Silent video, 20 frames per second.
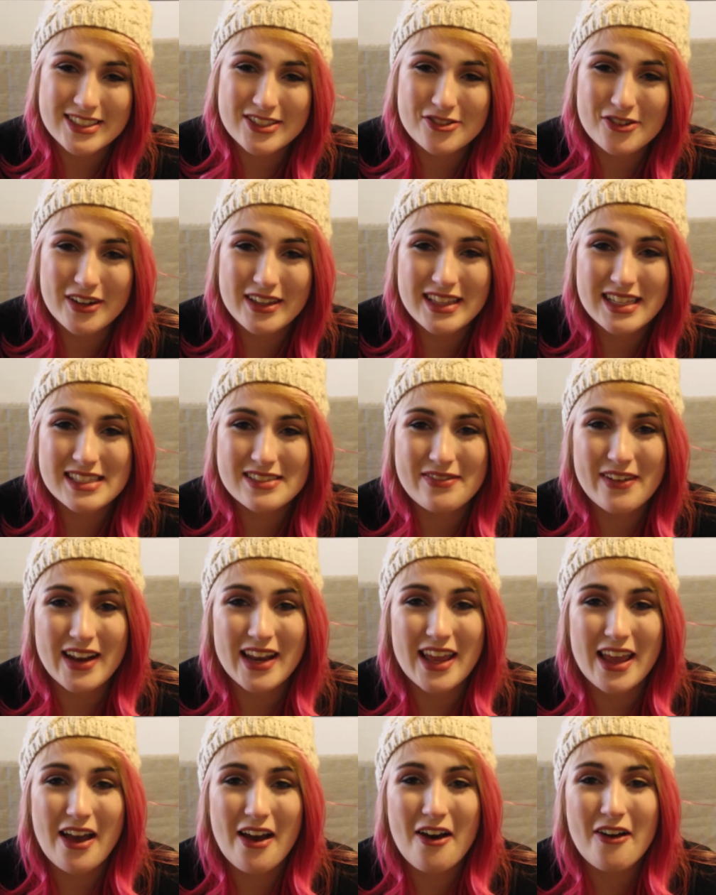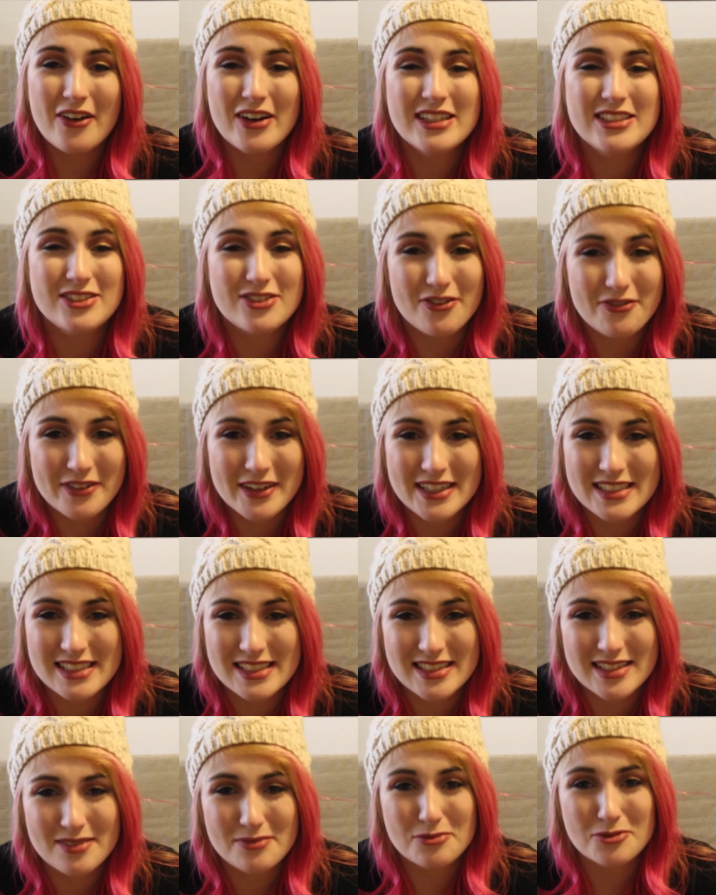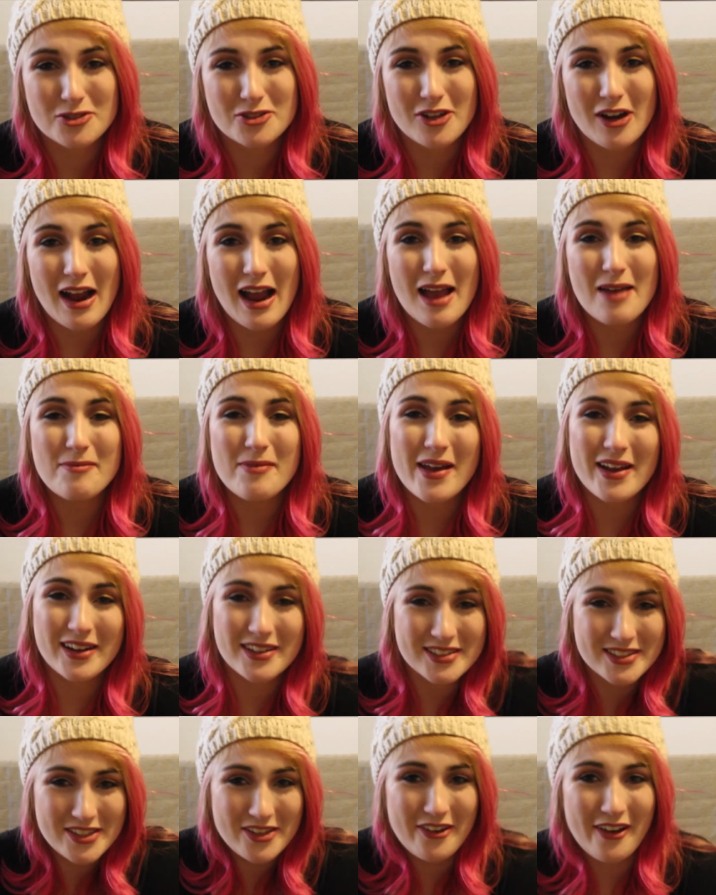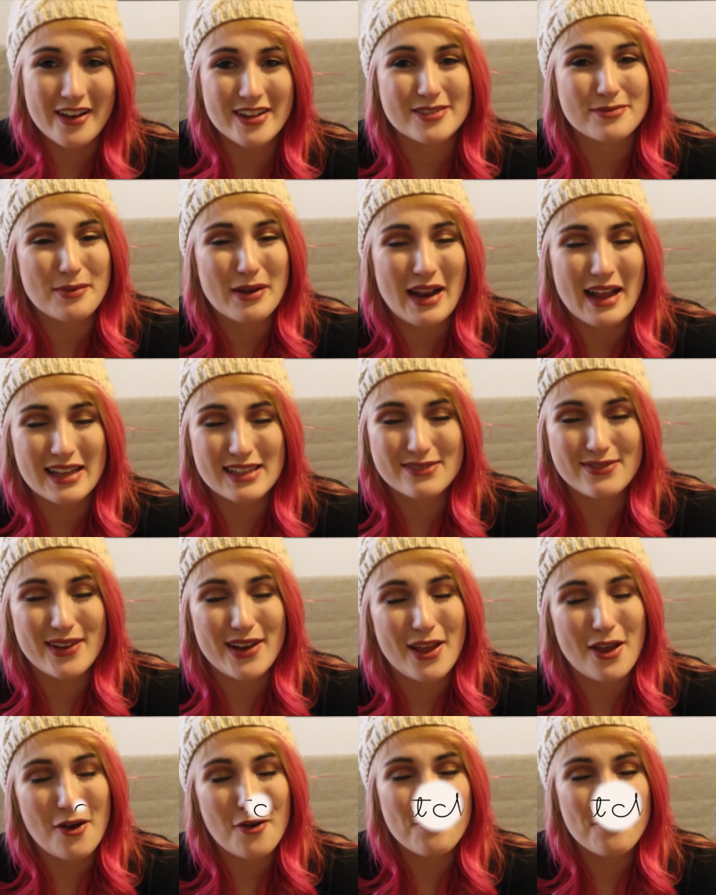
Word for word: enjoyed this video. Don't forget to subscribe, and I'll see you guys in my next video.